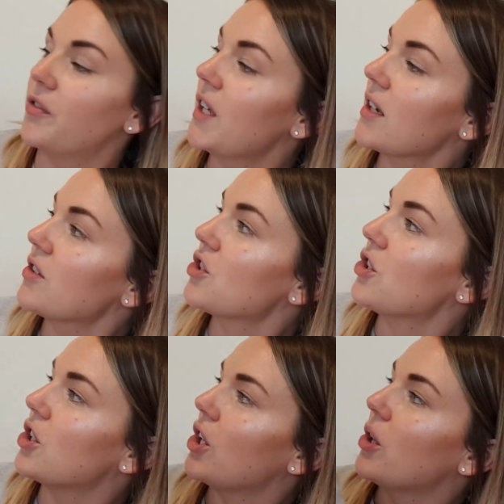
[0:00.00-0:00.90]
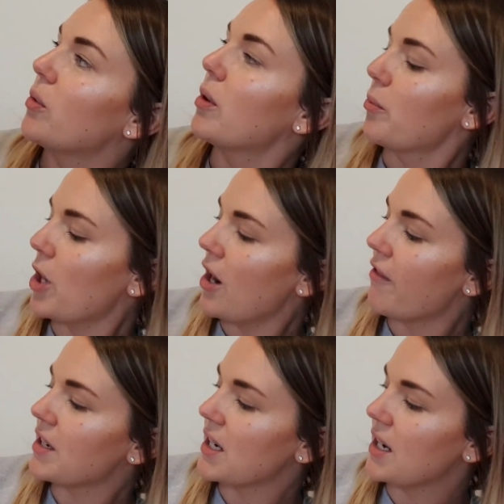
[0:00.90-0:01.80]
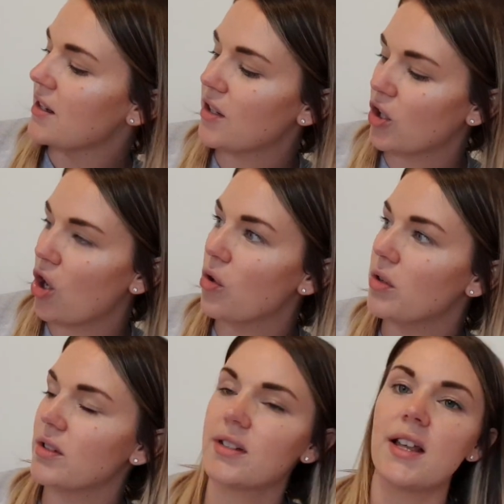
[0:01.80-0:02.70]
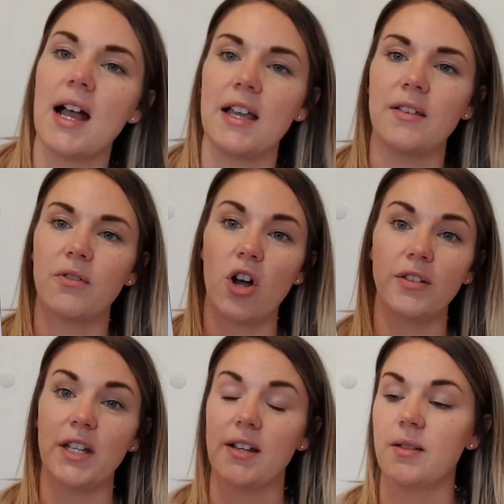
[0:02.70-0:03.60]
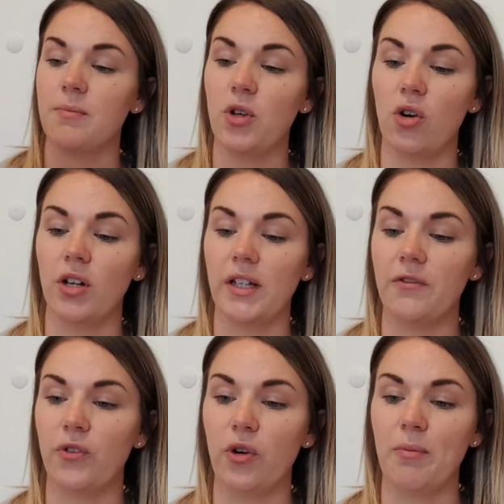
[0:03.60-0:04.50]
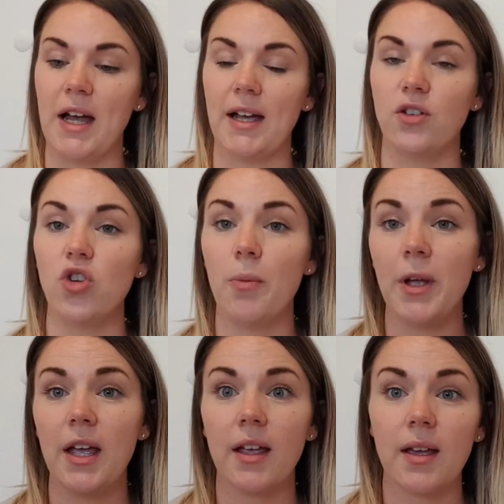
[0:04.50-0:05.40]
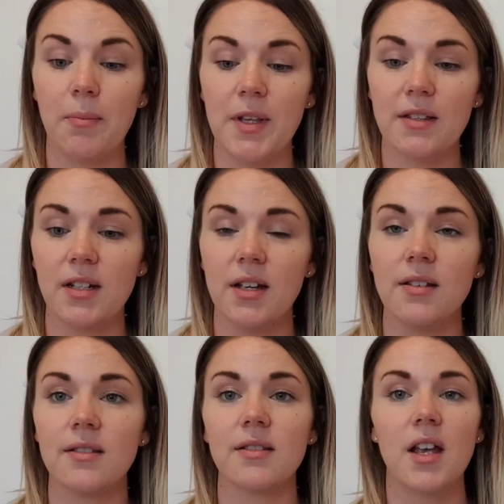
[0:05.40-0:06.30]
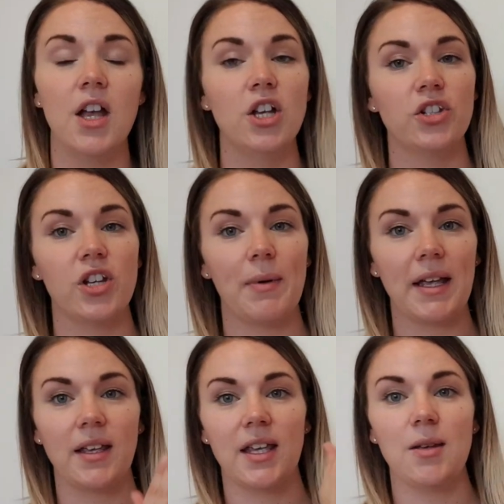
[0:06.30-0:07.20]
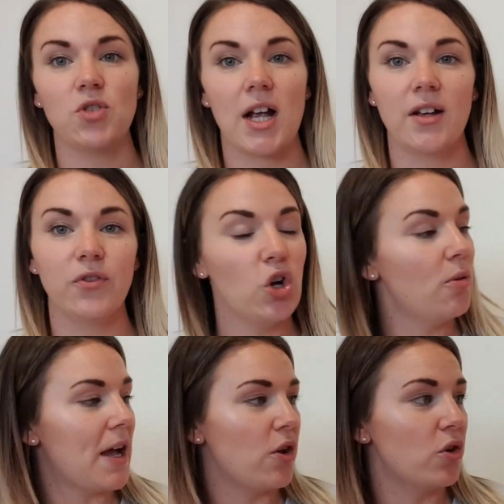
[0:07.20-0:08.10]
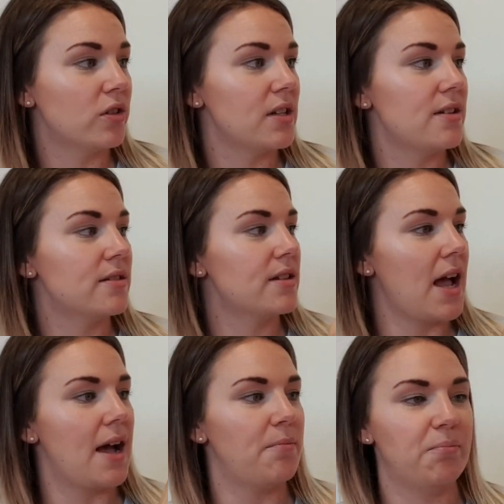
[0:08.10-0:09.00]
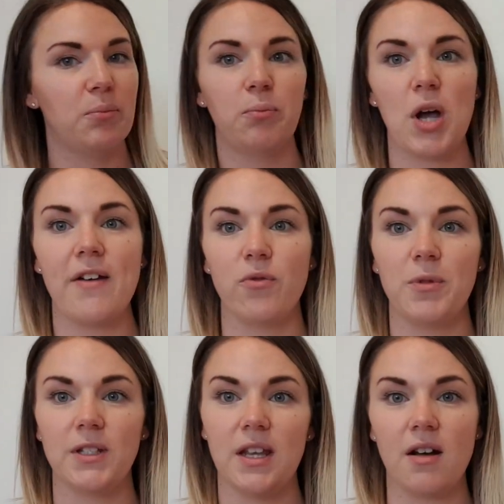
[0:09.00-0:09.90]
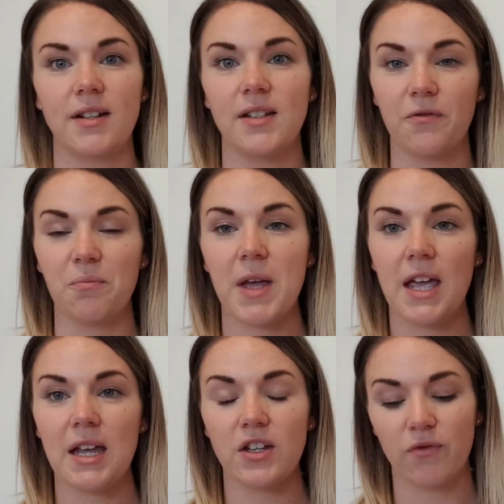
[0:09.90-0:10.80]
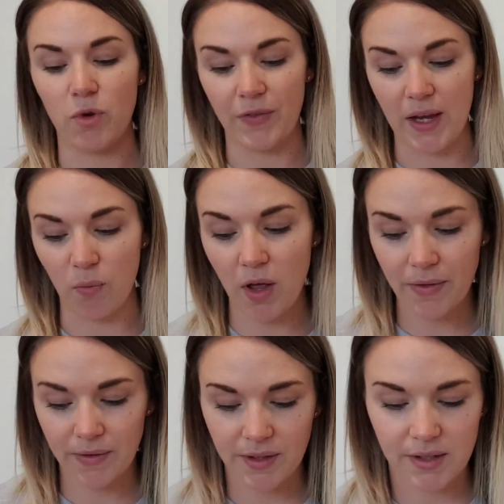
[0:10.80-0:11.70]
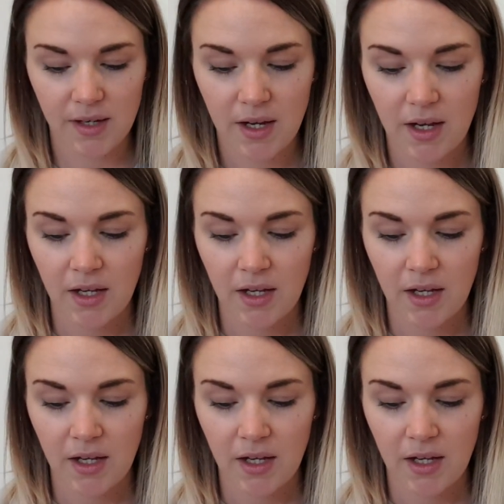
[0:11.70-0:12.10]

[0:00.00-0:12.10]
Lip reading: of things to do, priorities, goals. I got this purely for my Tropic business so I can keep track of all my orders and put everybody on a different page of what they want.